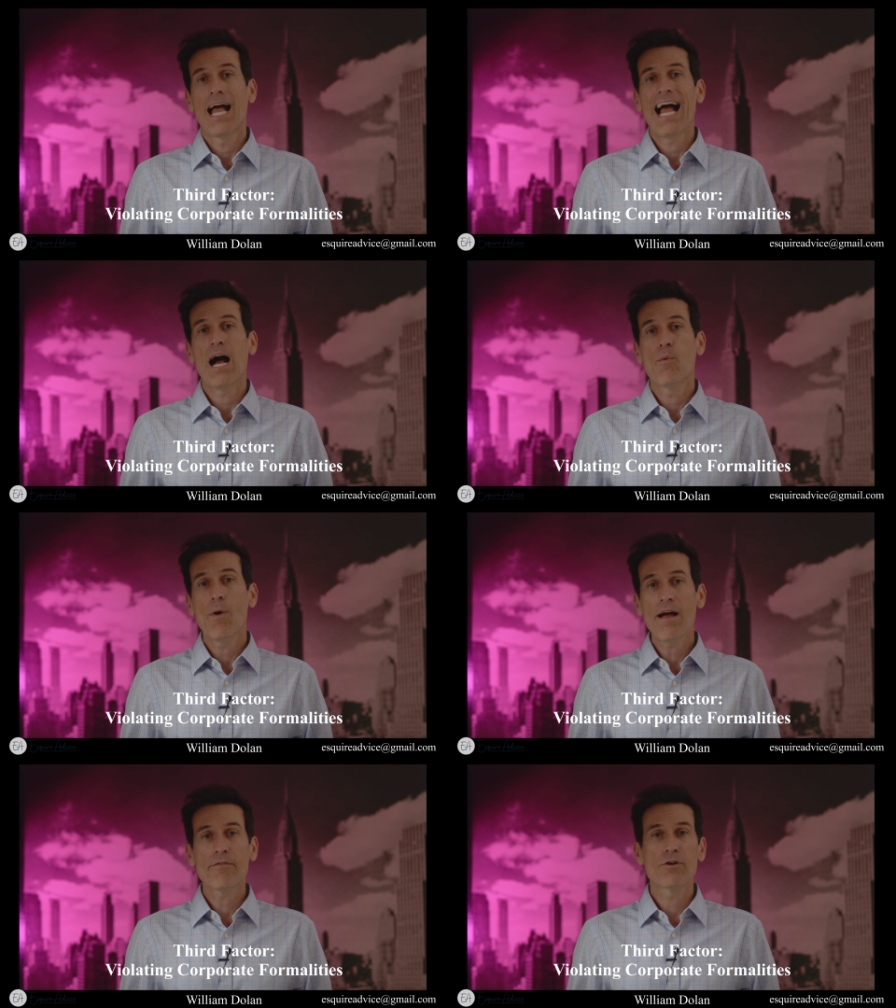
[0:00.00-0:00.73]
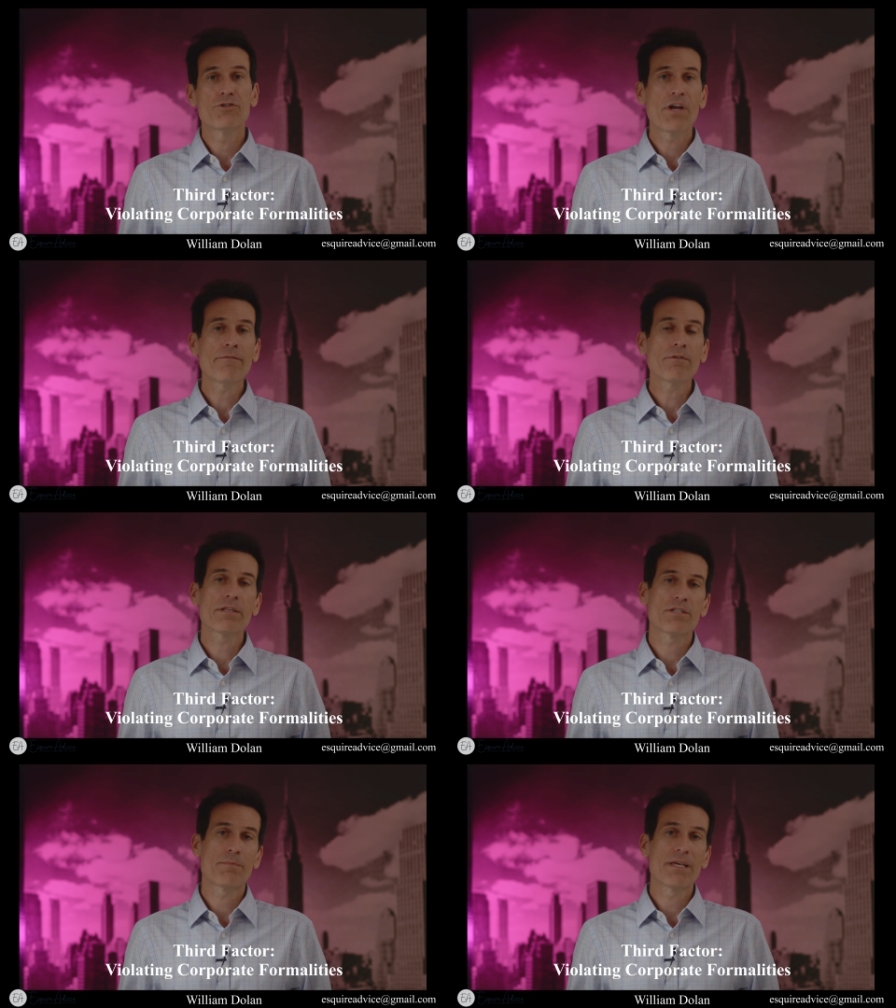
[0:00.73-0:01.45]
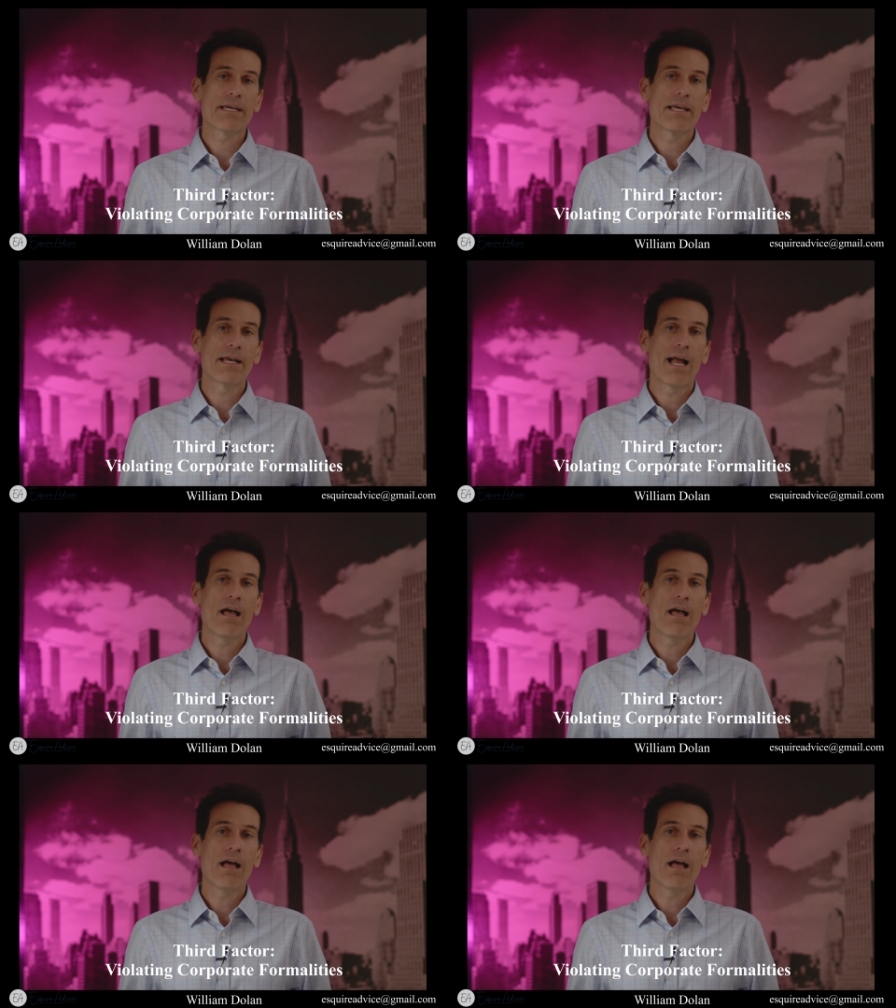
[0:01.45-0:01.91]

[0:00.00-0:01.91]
However, generally speaking,